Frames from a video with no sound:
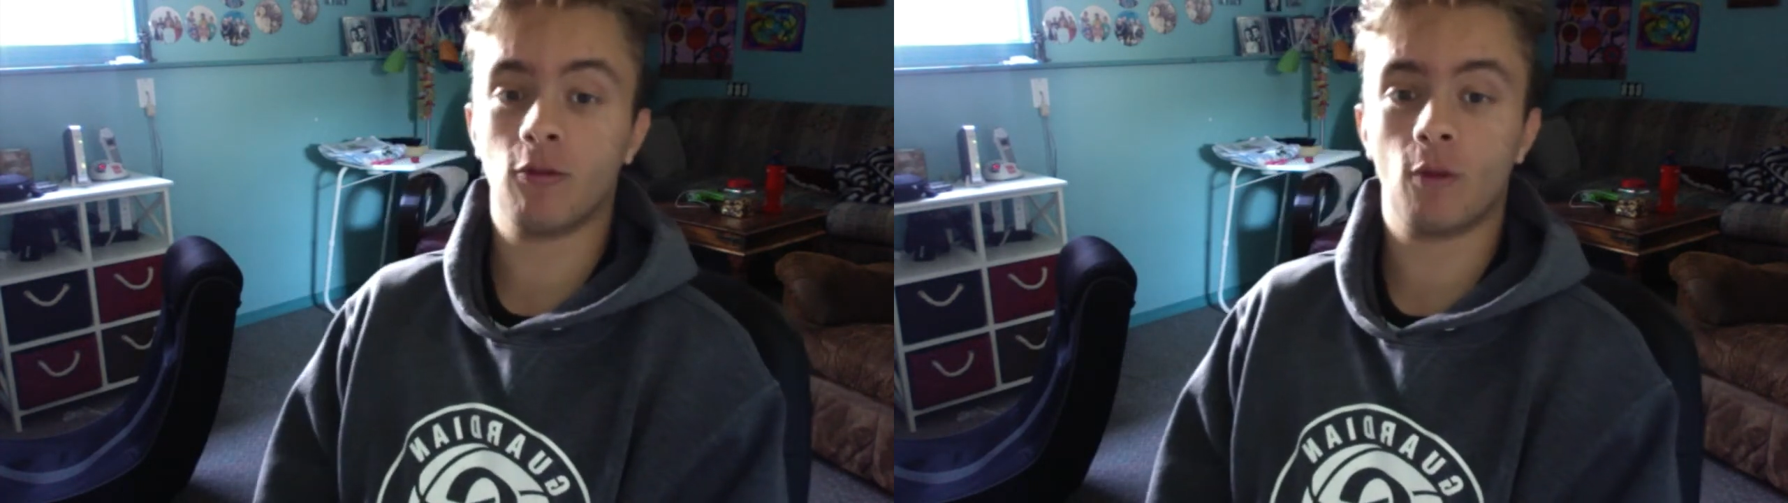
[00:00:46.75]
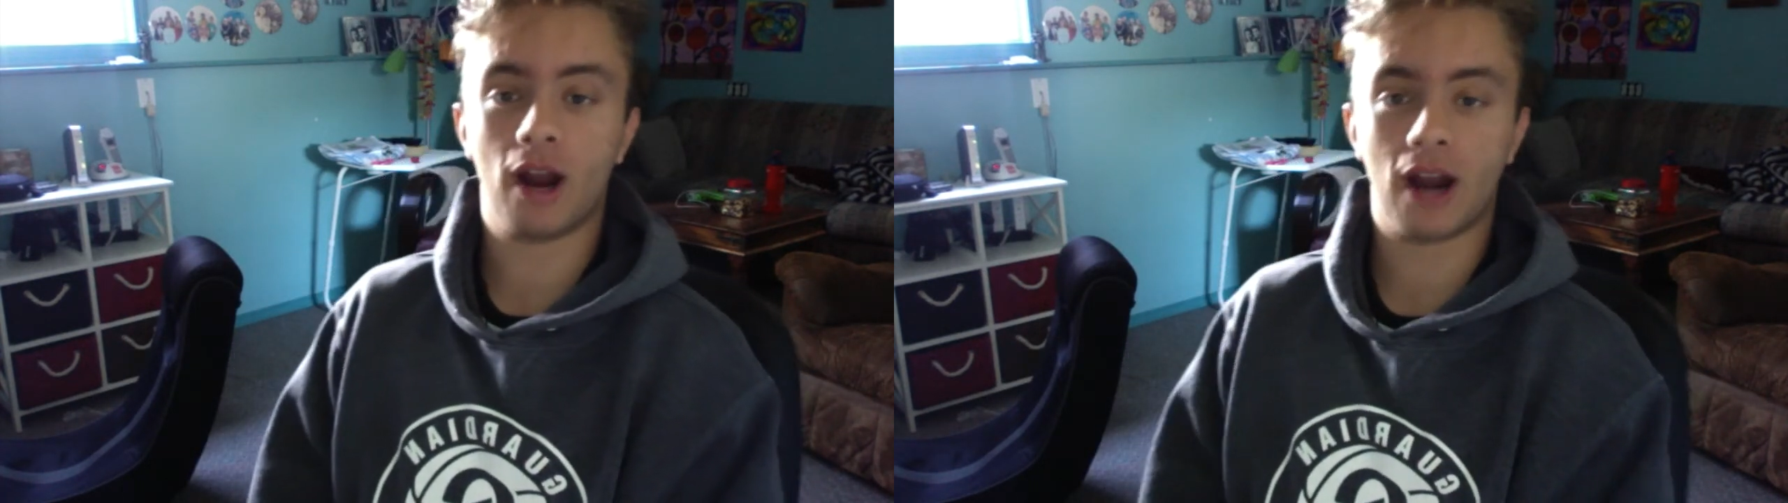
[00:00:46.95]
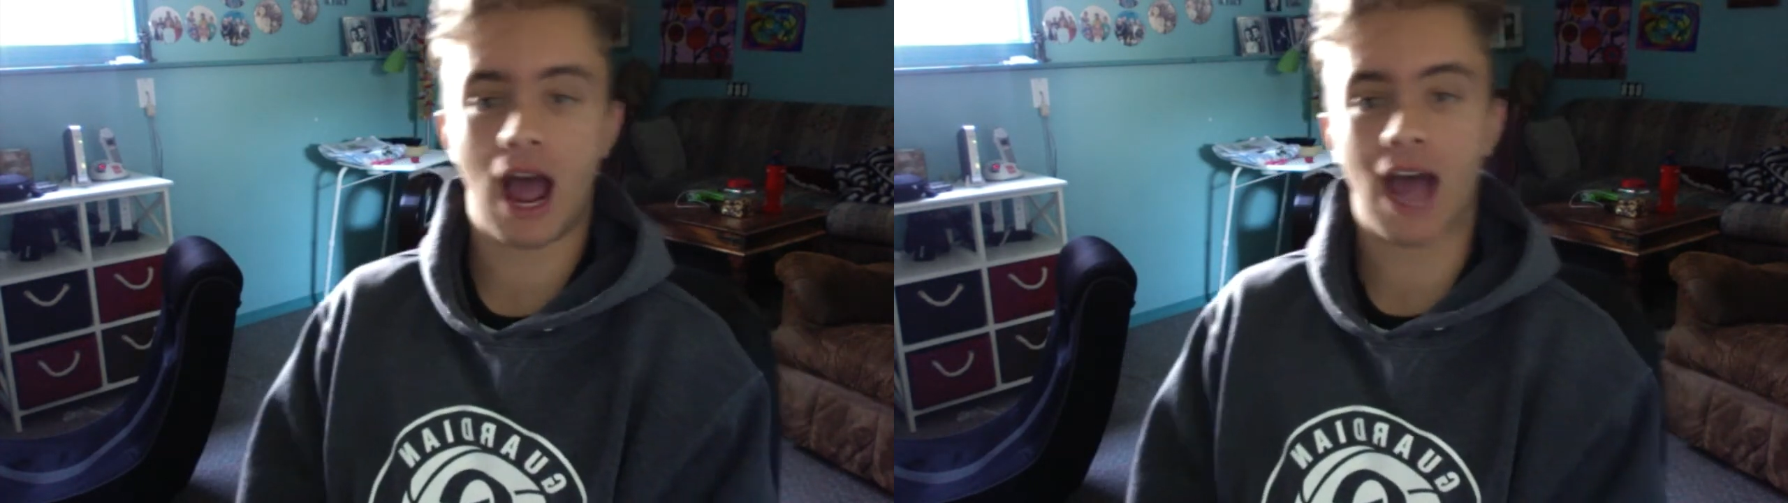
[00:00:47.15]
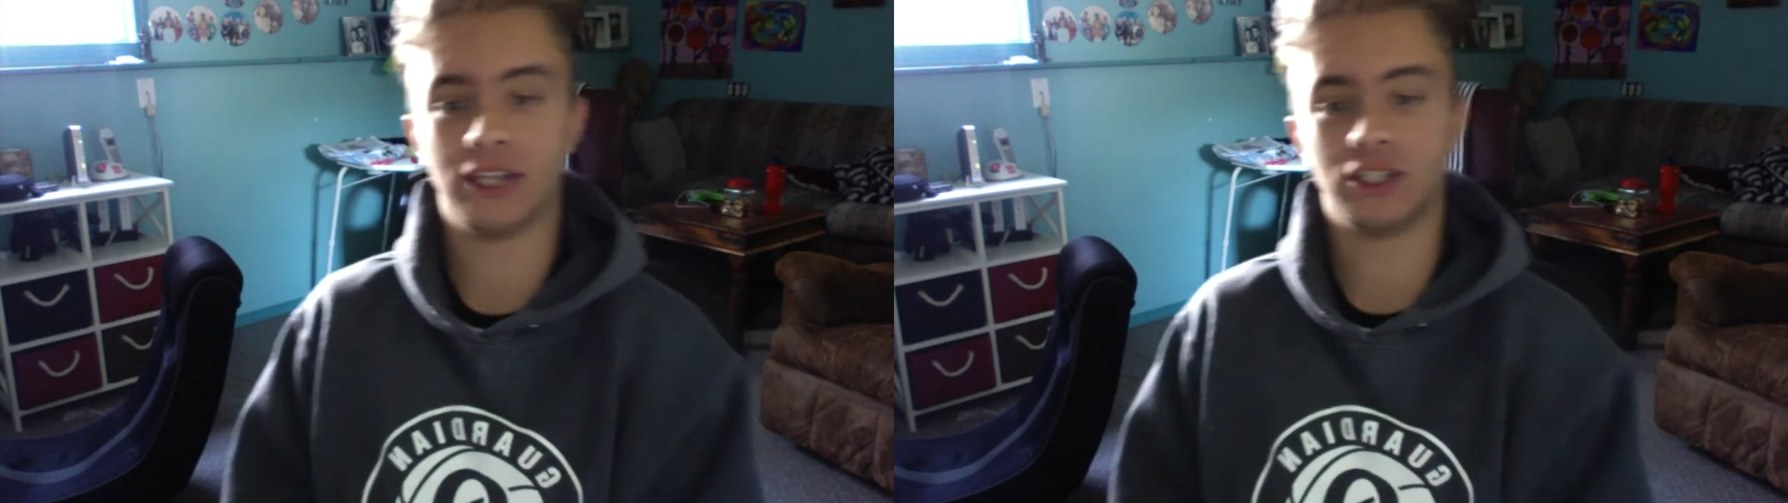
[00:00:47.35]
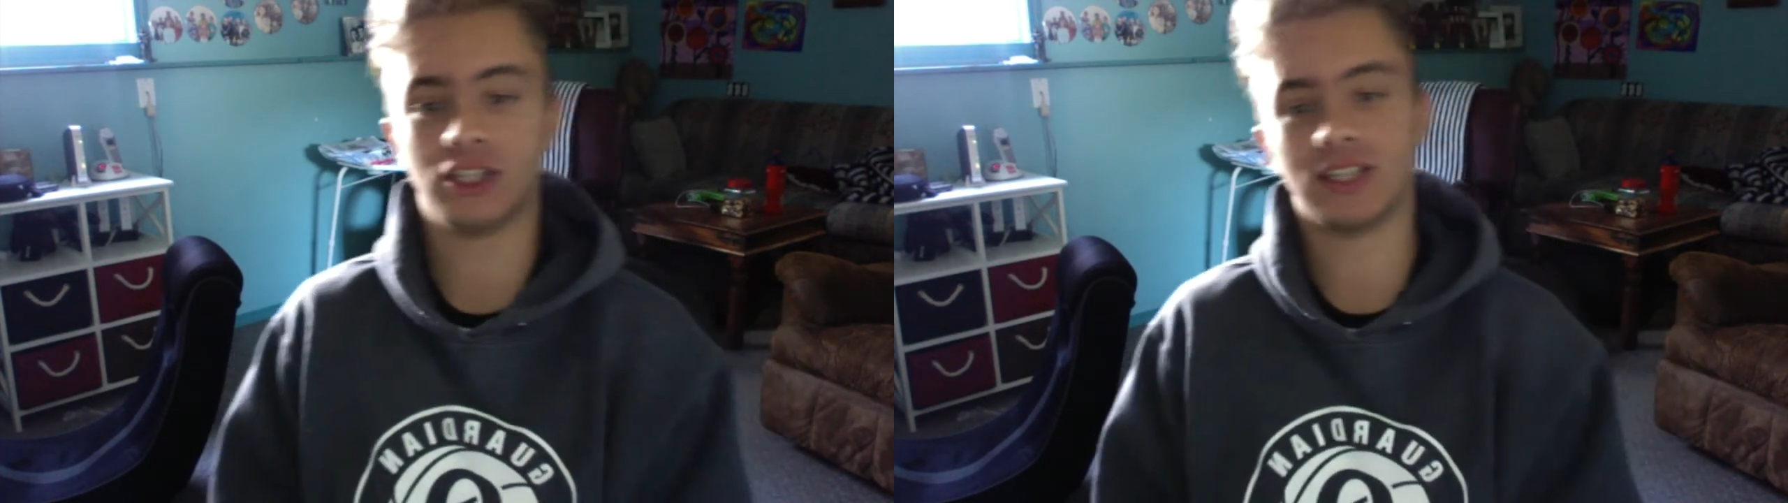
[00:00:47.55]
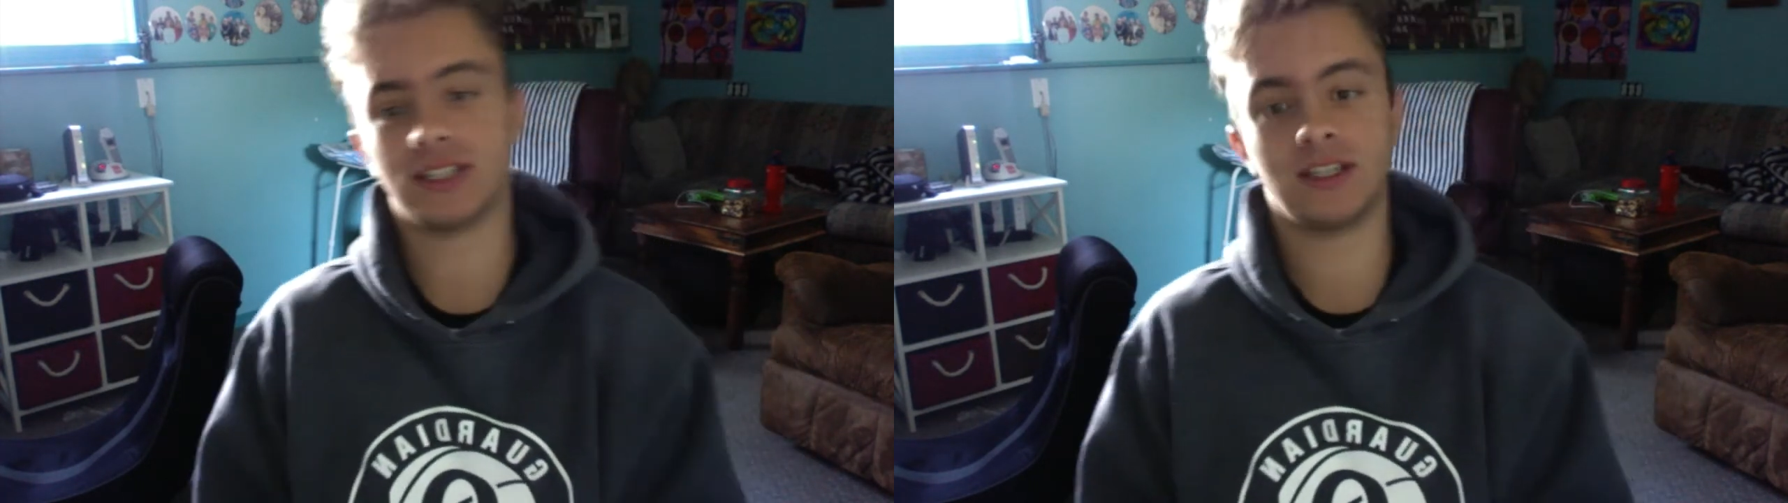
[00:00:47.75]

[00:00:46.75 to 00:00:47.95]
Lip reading: where I just,